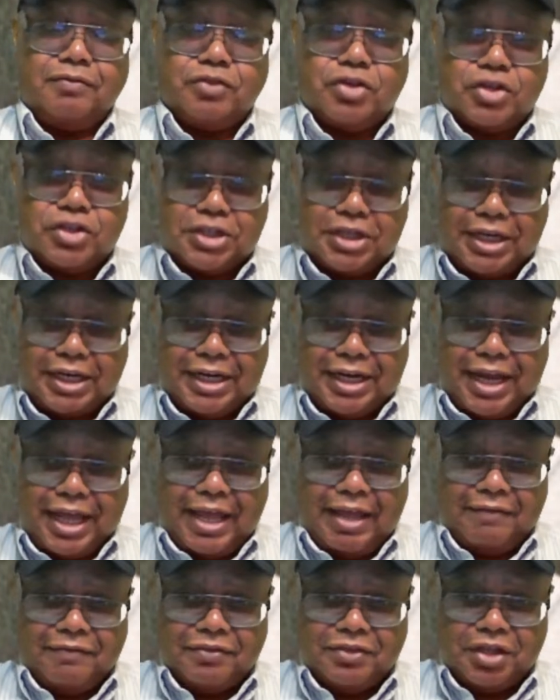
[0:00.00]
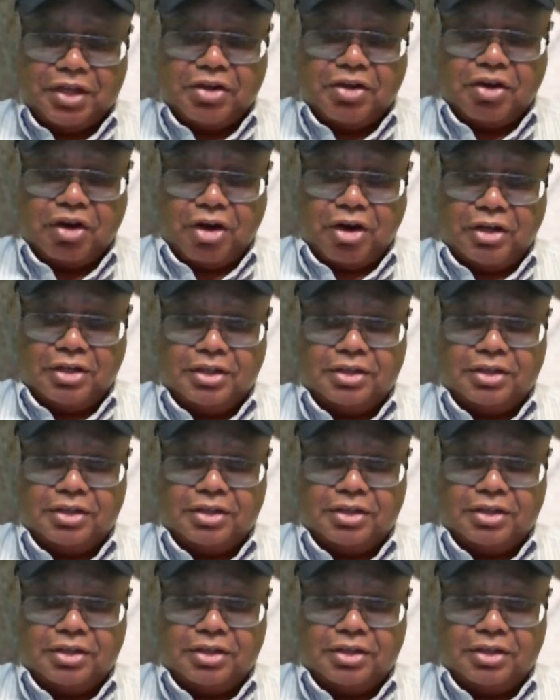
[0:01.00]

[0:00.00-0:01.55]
And after she left the